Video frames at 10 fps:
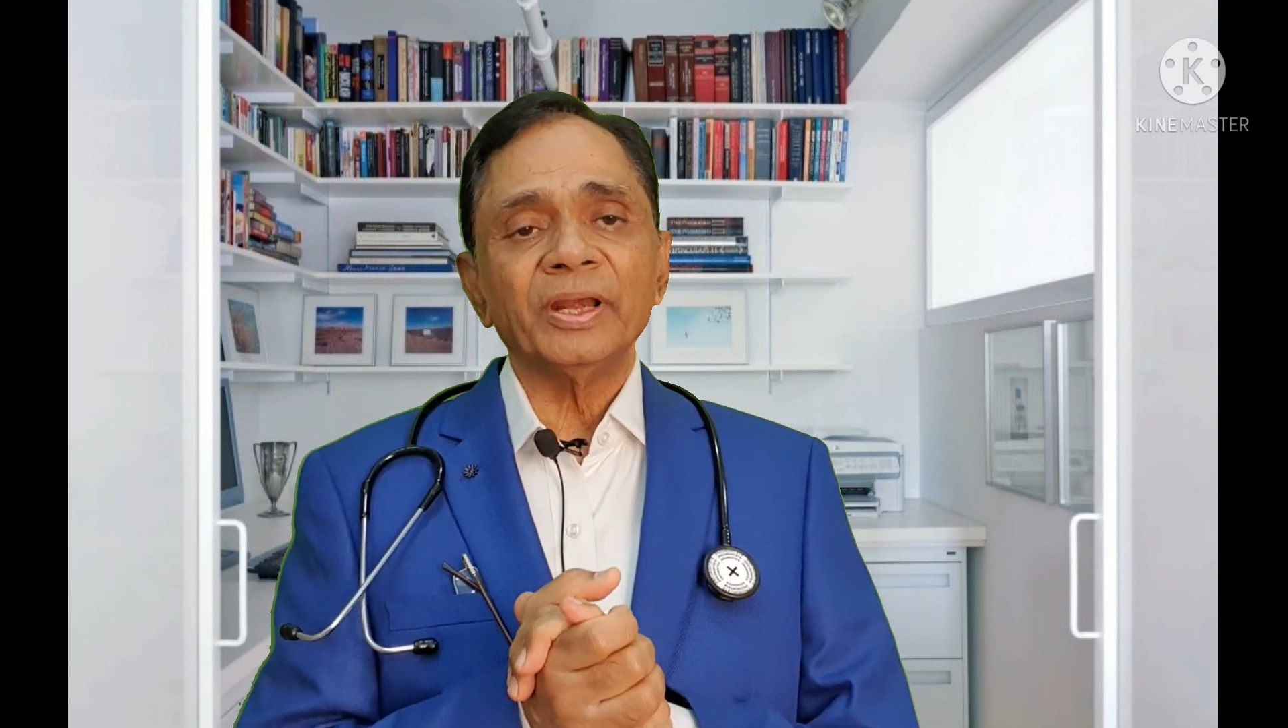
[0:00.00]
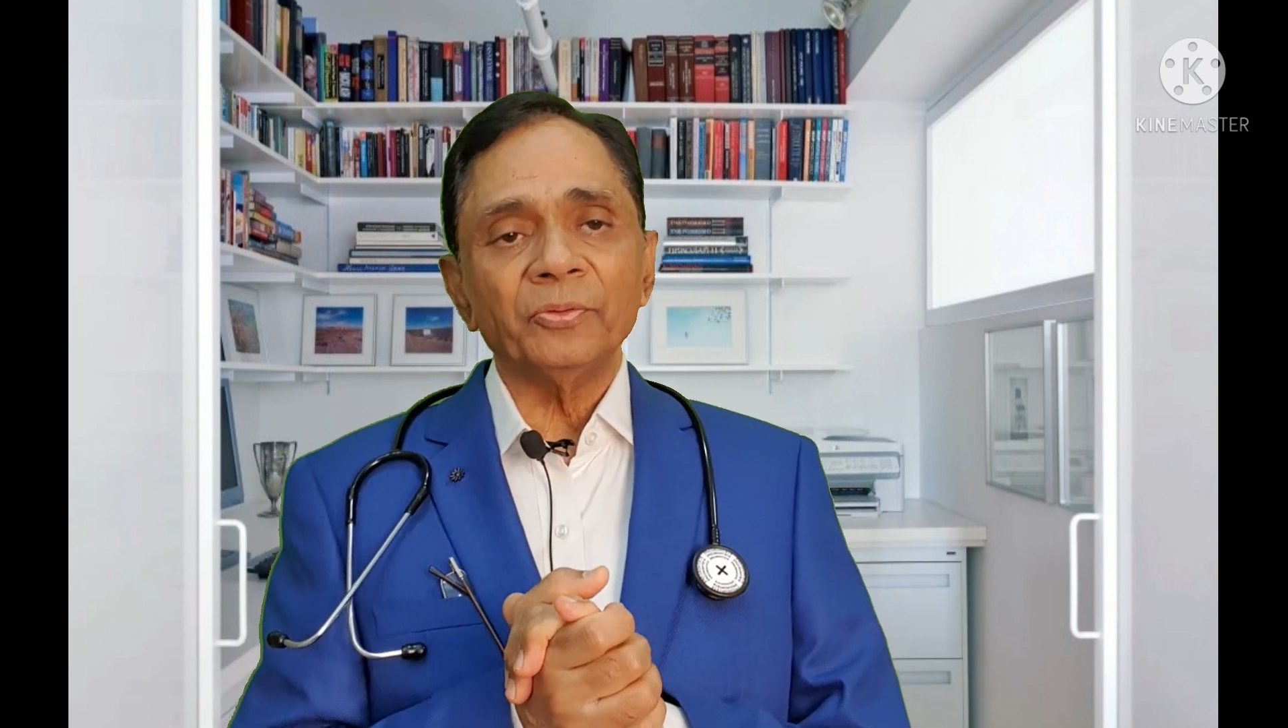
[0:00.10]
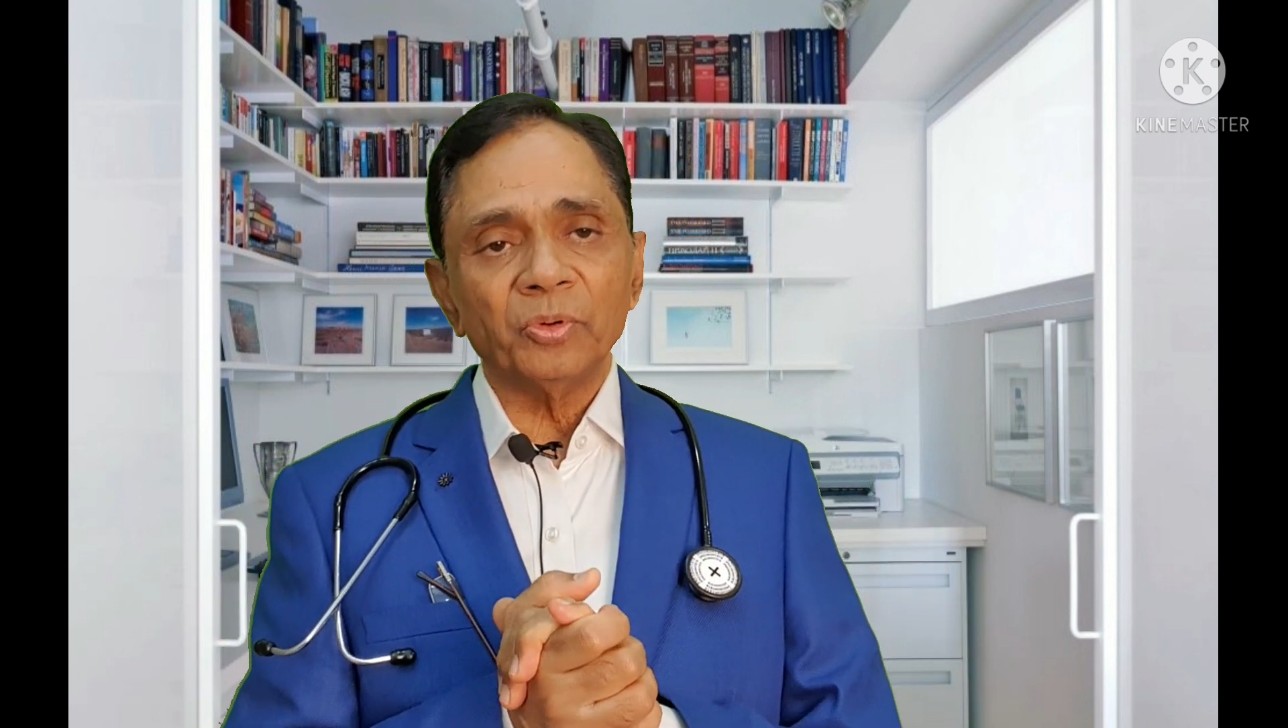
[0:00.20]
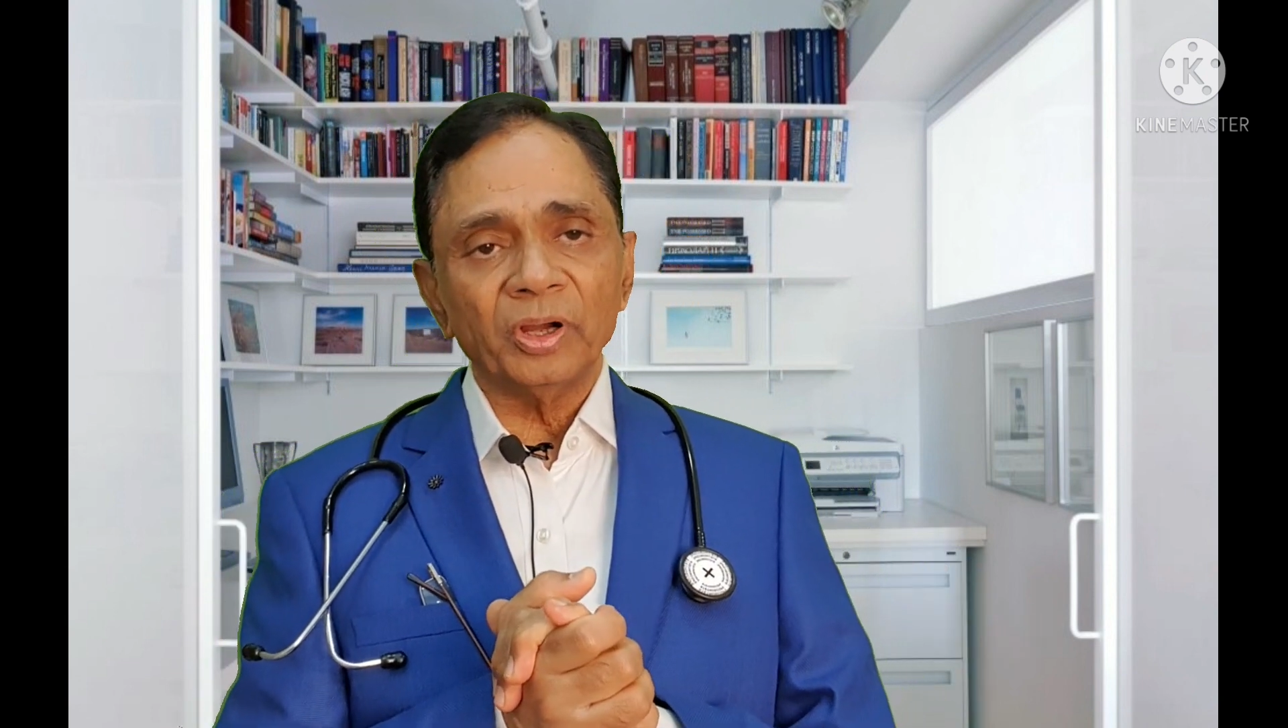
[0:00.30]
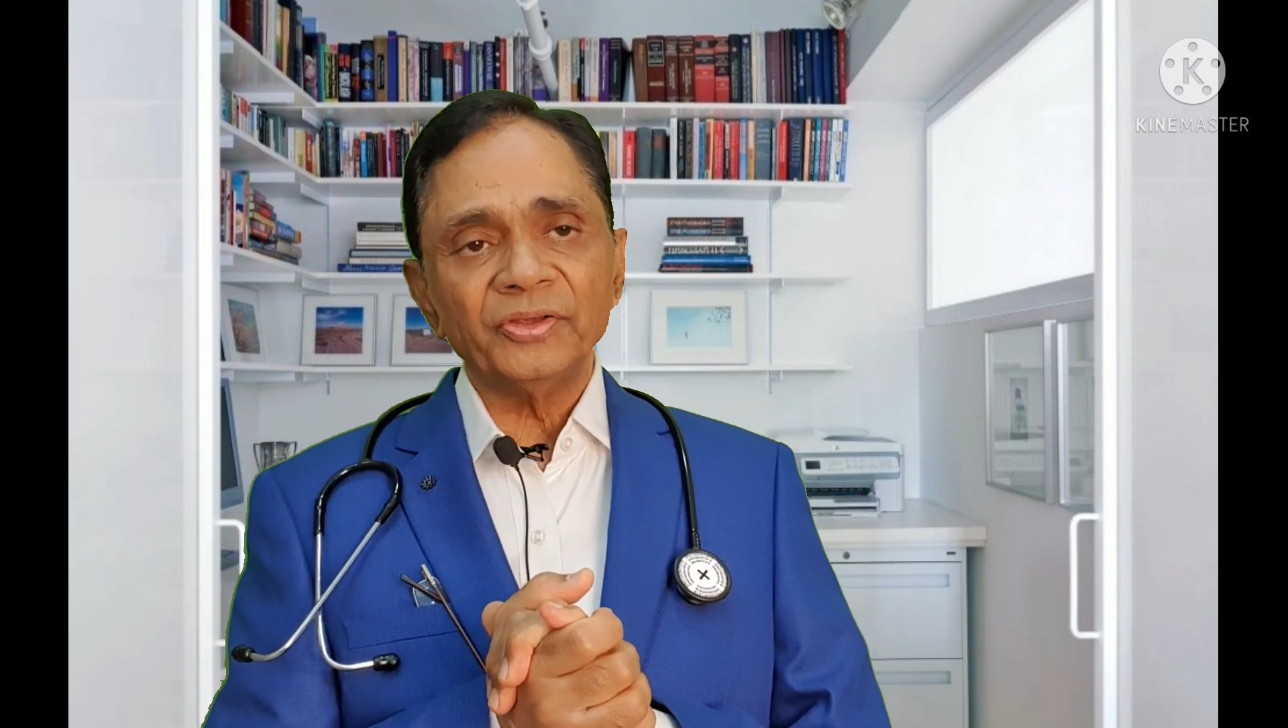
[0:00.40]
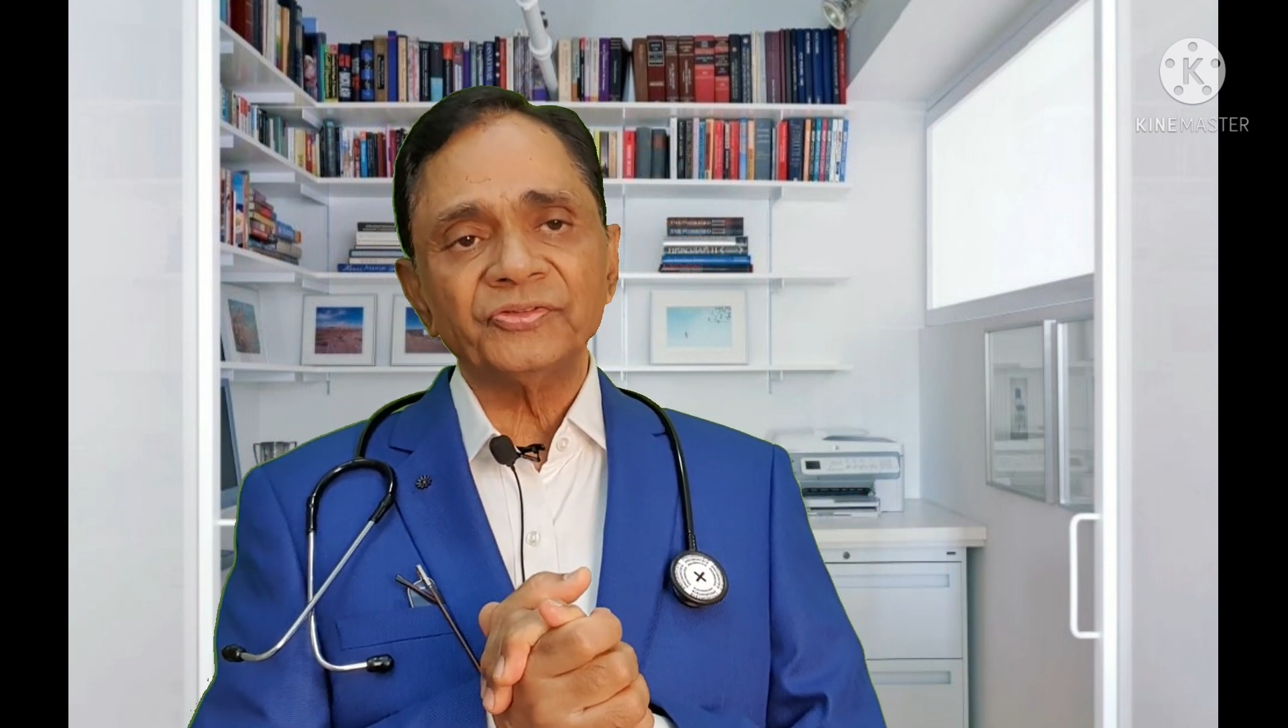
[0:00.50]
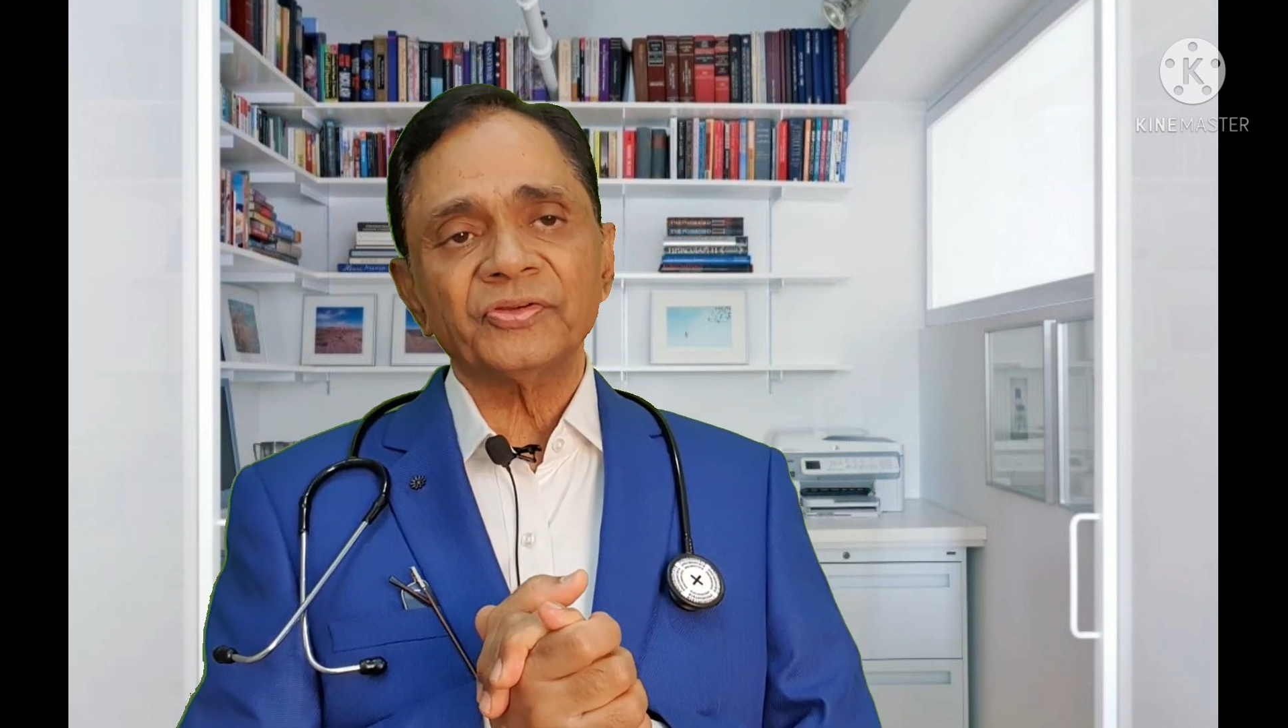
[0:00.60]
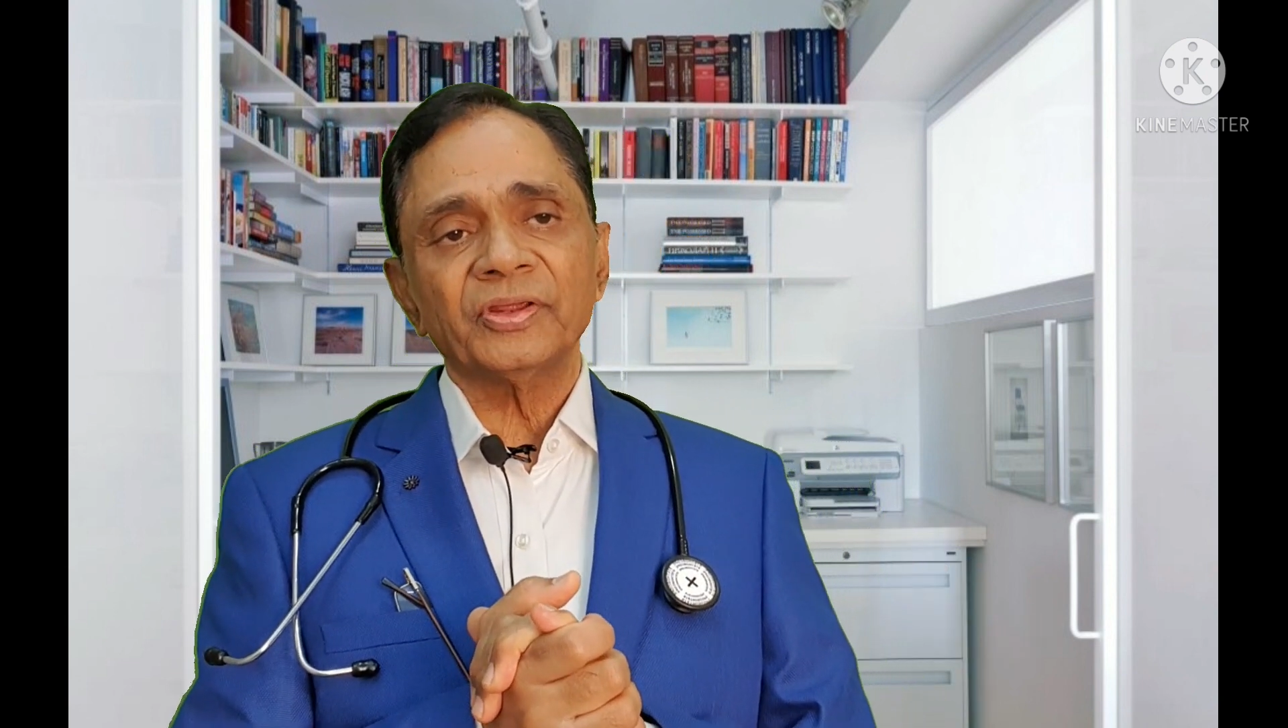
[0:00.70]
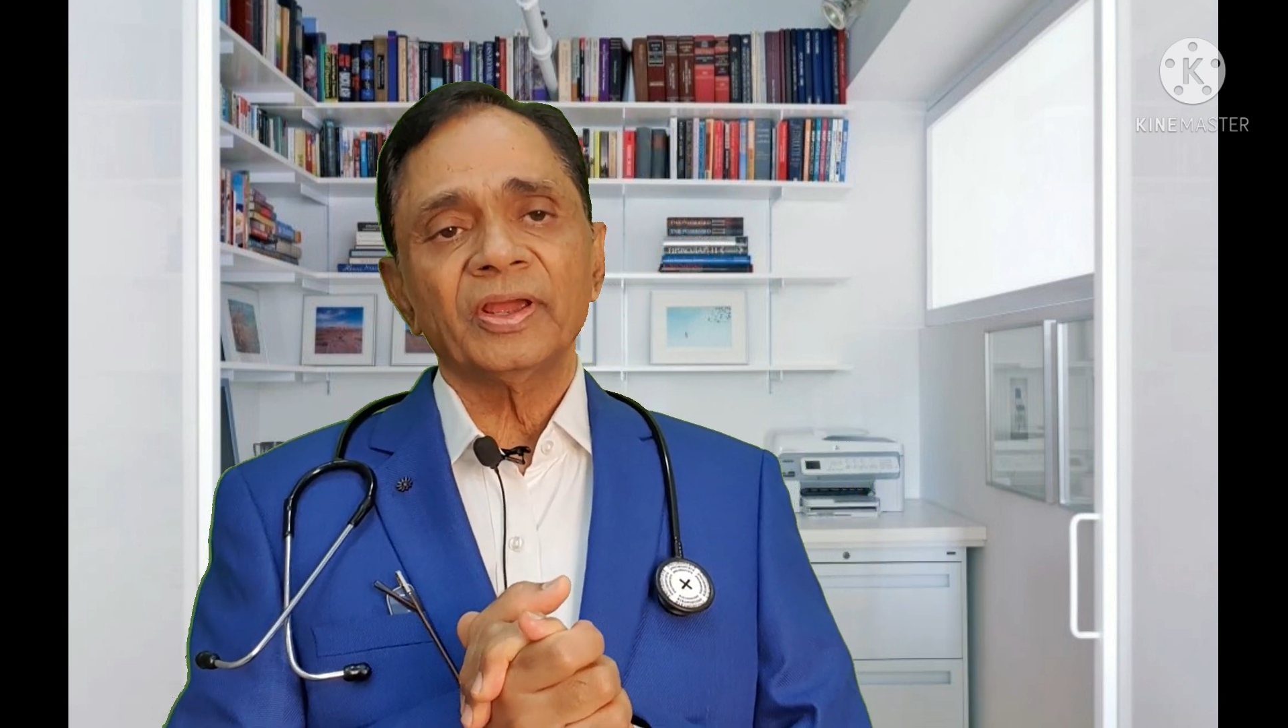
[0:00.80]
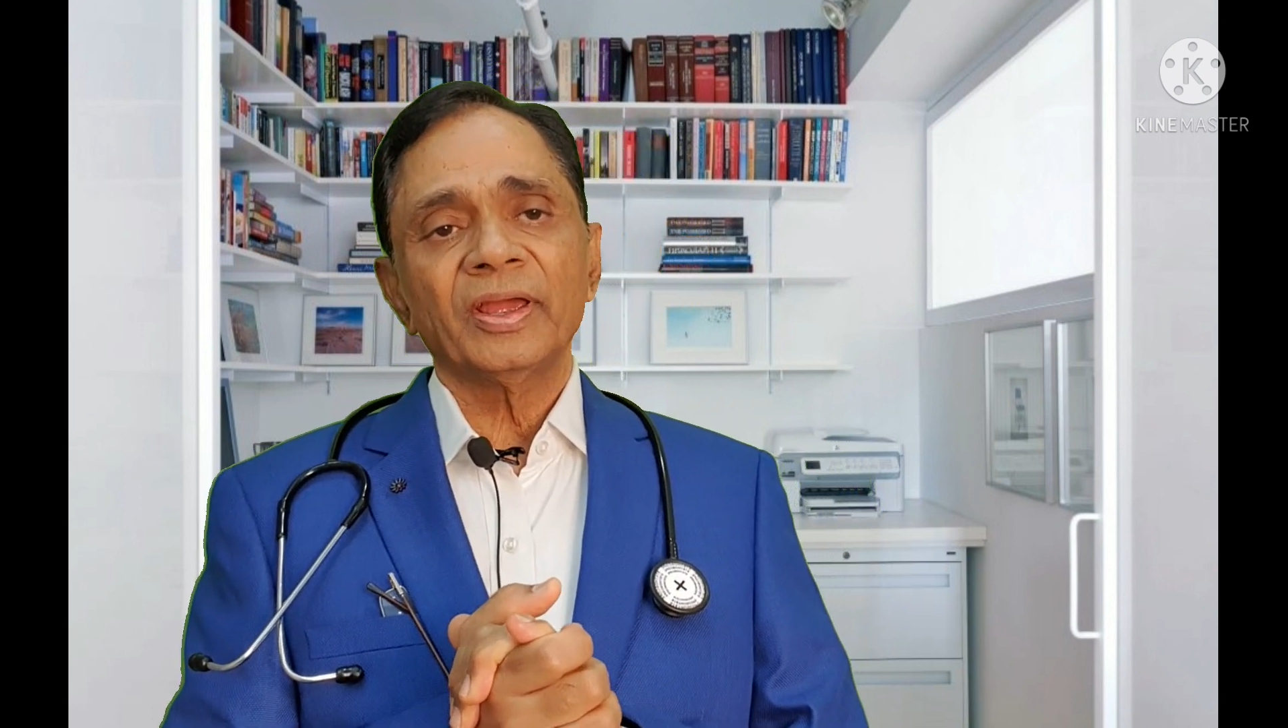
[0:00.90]

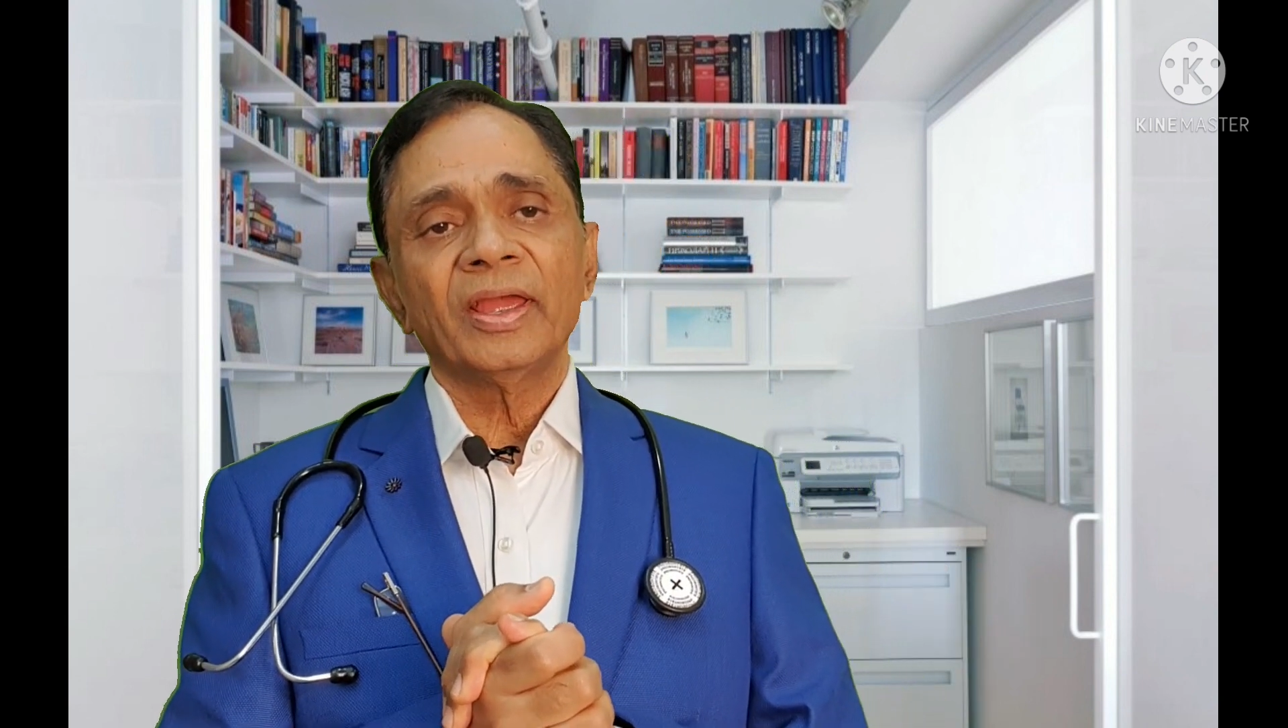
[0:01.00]
reversed,